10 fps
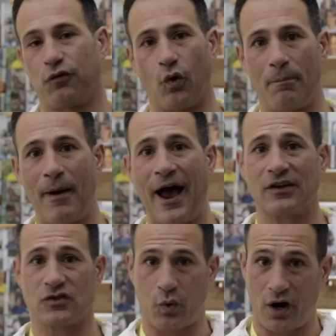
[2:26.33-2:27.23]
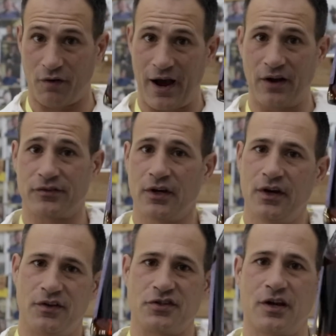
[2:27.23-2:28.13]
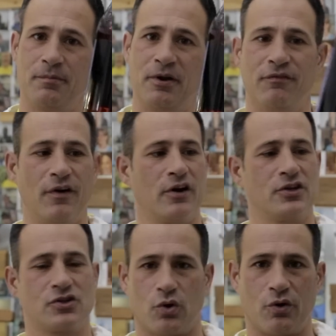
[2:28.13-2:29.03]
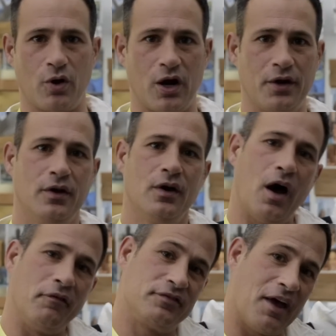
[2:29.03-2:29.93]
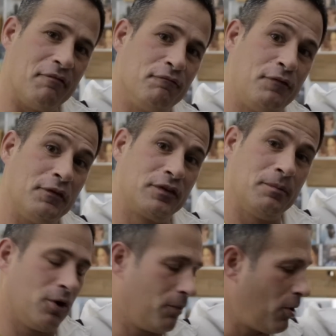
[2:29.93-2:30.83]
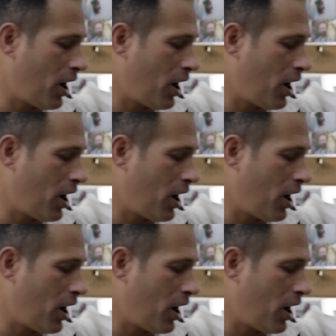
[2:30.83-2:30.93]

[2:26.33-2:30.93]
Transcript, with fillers: four packs, 12 ounce, there's going to be a very short run of 750 ml